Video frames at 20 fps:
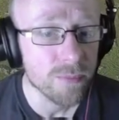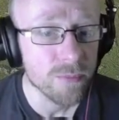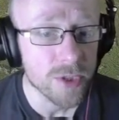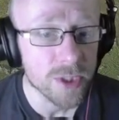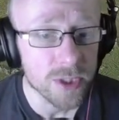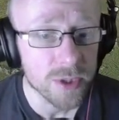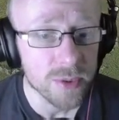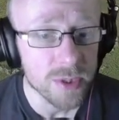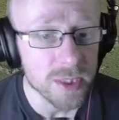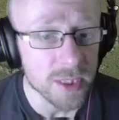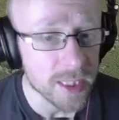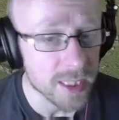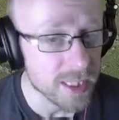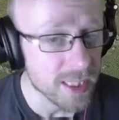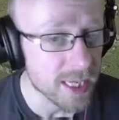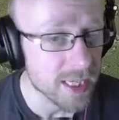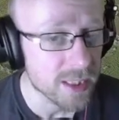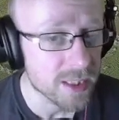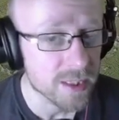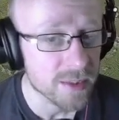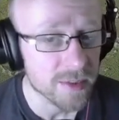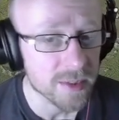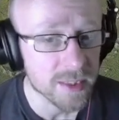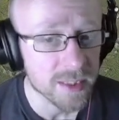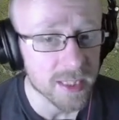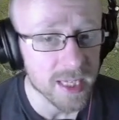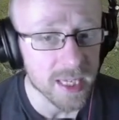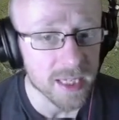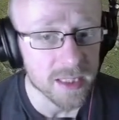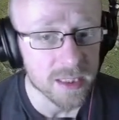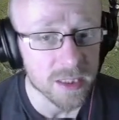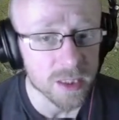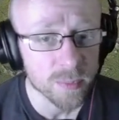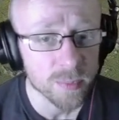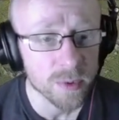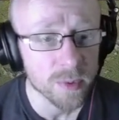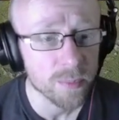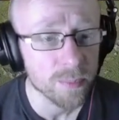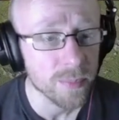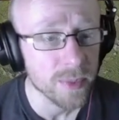reducing the chance of success
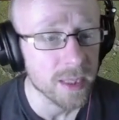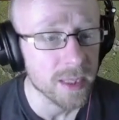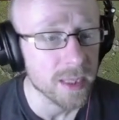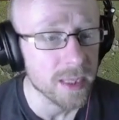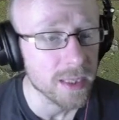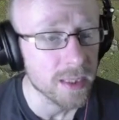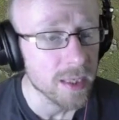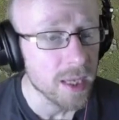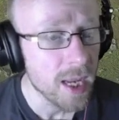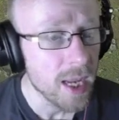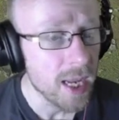subsequent melee.